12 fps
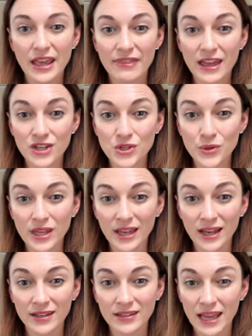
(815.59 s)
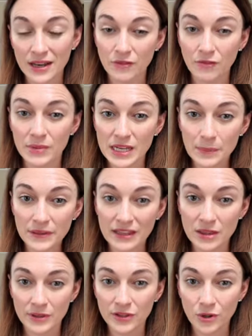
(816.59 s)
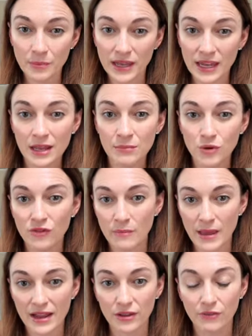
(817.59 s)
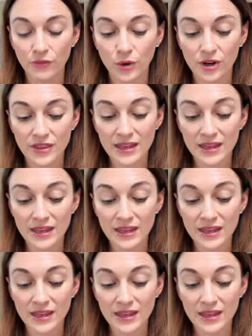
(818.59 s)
Then you can kind of manipulate them a little bit and move them back and forth.